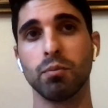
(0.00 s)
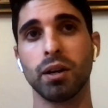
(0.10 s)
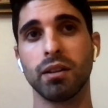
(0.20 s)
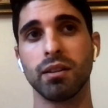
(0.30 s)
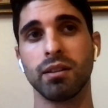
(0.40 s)

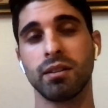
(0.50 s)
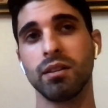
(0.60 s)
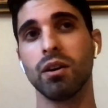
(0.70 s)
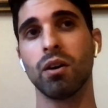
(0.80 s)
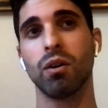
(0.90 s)
But
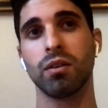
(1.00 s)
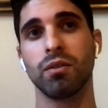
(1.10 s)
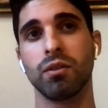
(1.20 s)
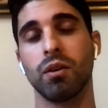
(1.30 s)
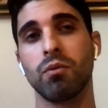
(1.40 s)
he,
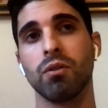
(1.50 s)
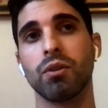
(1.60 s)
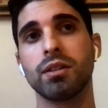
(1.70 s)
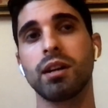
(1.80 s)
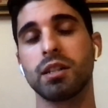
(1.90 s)
the
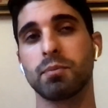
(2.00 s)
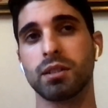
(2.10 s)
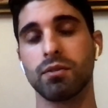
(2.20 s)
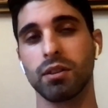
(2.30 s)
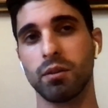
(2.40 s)
reason I
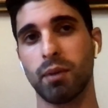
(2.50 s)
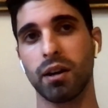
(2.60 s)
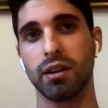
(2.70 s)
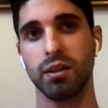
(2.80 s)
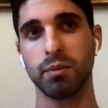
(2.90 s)
specifically
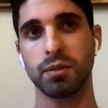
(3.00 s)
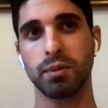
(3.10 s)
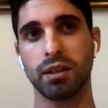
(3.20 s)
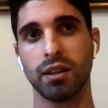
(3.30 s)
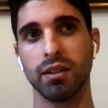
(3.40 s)
admire him is
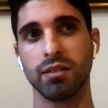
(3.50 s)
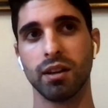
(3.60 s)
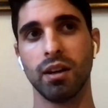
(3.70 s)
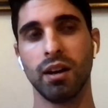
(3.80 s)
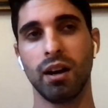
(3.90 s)

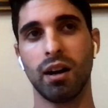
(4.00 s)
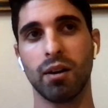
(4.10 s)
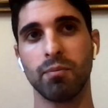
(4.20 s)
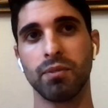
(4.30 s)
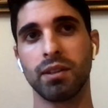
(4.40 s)
because
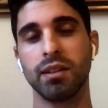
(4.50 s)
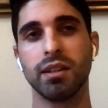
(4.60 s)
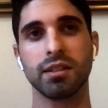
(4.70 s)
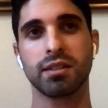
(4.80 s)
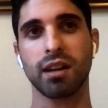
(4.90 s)
um, he
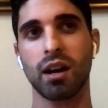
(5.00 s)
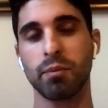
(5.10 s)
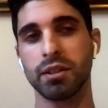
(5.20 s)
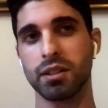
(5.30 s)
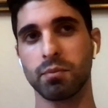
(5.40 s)
didn't
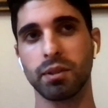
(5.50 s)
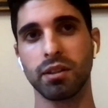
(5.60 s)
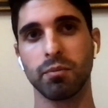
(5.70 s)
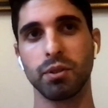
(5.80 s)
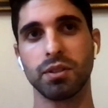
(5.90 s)
stop at just
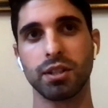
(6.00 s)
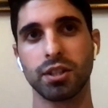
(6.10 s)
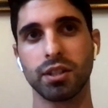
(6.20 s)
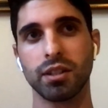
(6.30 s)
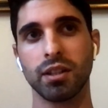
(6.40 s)
being a
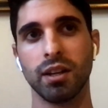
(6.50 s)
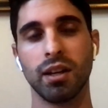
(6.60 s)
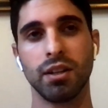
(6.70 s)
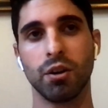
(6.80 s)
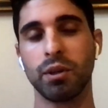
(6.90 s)
musician.
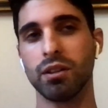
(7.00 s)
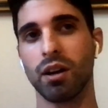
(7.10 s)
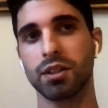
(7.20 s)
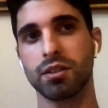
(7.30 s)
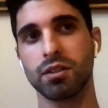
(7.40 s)
You know, he
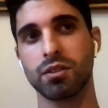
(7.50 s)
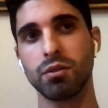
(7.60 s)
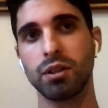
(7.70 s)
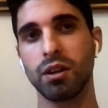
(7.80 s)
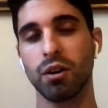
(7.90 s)
launched a
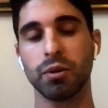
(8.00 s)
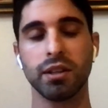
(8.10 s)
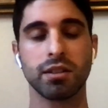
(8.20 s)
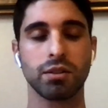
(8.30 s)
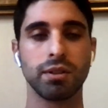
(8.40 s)
studio. He
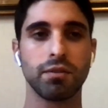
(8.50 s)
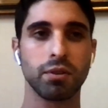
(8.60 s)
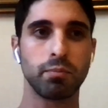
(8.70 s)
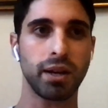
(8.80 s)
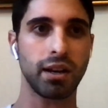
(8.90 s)
has three
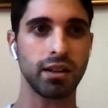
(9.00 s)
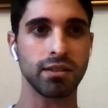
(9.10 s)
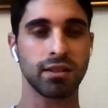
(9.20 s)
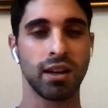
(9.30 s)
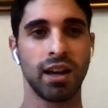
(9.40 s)
different
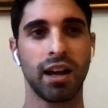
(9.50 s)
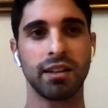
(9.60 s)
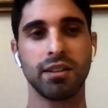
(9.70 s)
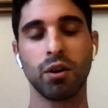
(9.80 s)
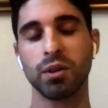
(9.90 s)
bands, and
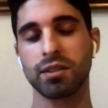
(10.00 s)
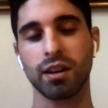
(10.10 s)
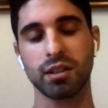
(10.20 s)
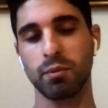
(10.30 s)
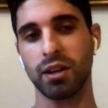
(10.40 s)
he always
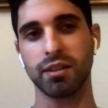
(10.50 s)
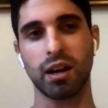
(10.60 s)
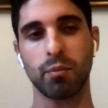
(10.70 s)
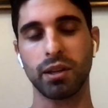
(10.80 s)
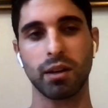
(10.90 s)
talks about
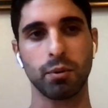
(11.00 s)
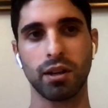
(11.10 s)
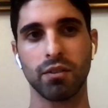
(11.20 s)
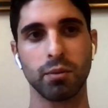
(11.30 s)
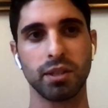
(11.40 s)
not being able
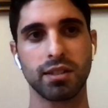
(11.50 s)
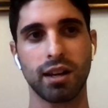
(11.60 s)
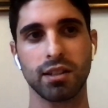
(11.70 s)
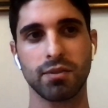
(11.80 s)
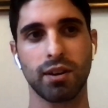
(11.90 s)
to ever be
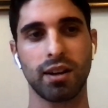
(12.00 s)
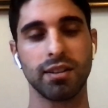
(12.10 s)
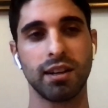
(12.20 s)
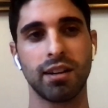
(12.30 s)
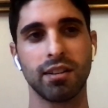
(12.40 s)

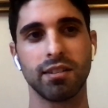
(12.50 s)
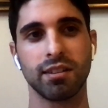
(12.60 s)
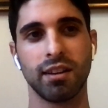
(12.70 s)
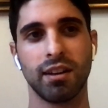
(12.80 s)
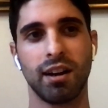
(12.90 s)
satisfied. And
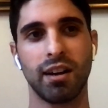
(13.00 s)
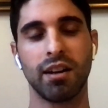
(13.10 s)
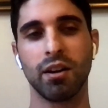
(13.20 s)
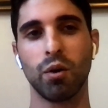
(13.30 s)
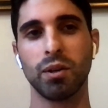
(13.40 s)
I,
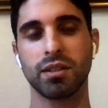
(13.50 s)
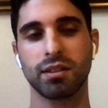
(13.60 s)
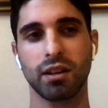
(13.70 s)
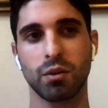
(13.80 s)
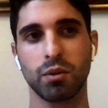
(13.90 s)
it always
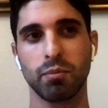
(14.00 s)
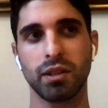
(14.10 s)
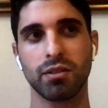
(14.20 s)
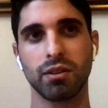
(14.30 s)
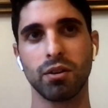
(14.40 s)
stuck with
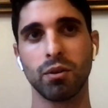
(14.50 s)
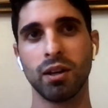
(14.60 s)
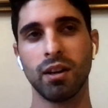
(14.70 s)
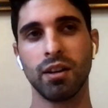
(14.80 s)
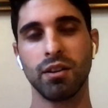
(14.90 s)
me. So,
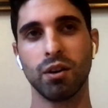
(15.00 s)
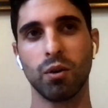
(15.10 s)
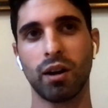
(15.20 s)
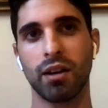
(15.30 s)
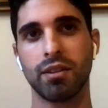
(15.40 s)
you
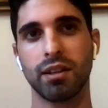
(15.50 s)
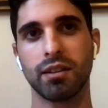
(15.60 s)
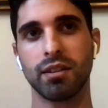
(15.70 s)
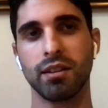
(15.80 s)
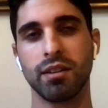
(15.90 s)
know, I think
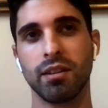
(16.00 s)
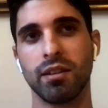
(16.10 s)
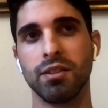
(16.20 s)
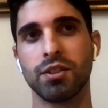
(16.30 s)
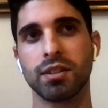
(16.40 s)
that he,
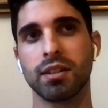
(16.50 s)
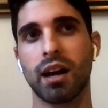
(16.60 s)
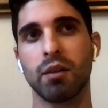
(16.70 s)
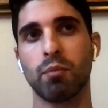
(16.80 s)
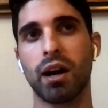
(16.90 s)
he's just an
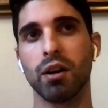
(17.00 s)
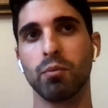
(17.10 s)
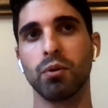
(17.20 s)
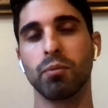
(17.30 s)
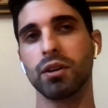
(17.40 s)

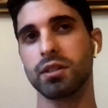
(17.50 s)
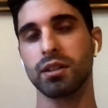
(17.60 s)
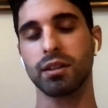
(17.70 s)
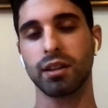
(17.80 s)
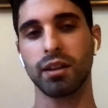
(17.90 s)
admirable
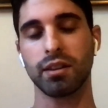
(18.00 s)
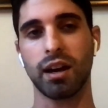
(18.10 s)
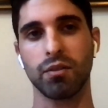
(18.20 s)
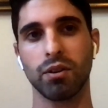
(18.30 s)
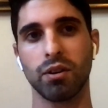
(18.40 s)
person in, in
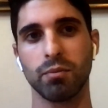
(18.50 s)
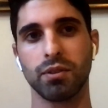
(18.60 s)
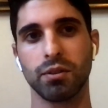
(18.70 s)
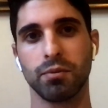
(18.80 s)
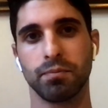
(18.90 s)
that realm
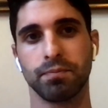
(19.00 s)
too.